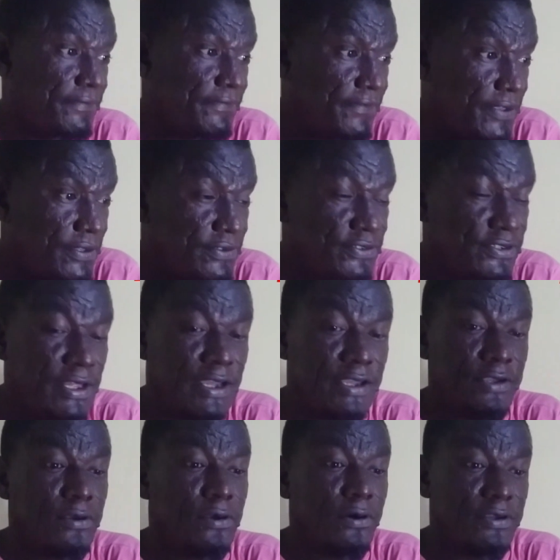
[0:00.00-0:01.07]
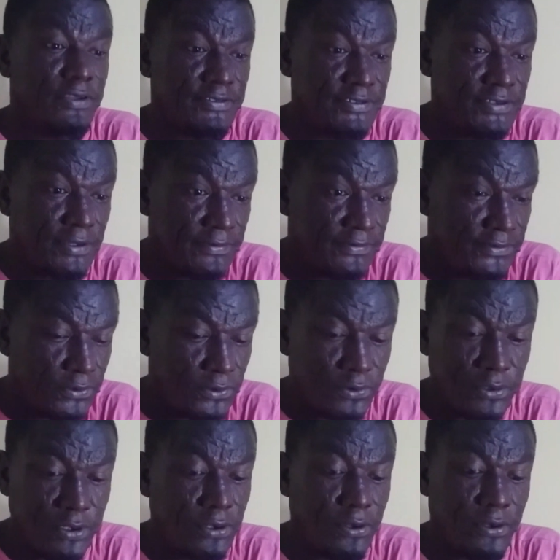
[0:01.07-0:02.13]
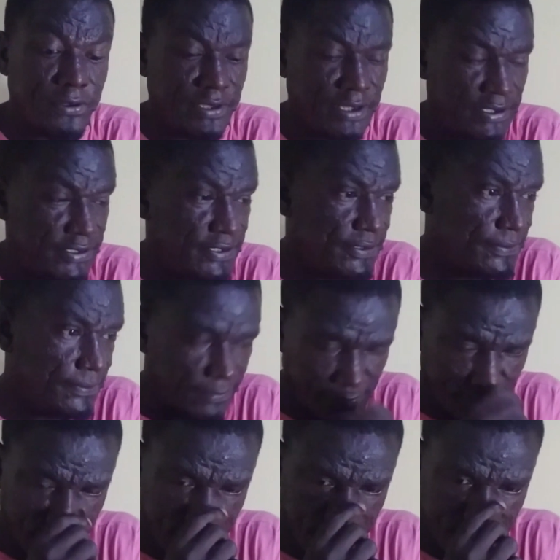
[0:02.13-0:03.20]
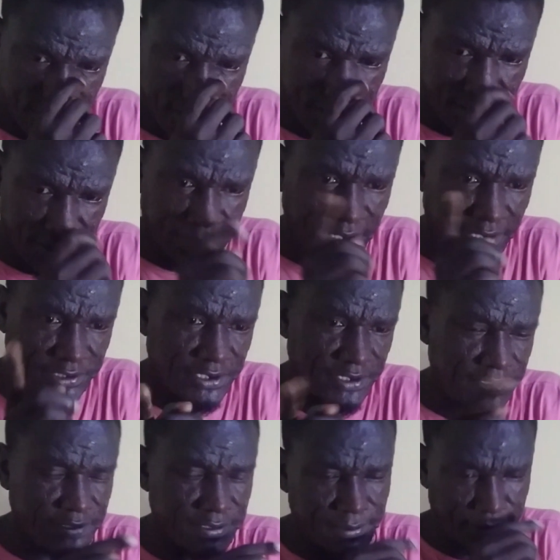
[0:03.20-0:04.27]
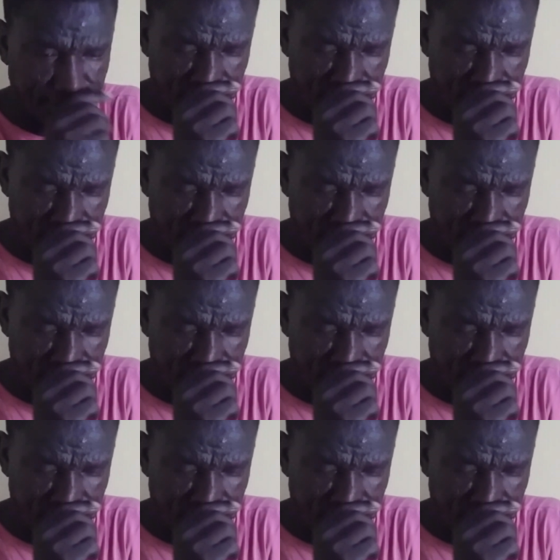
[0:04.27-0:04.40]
fields that he got himself to and all that. Hey, touch it.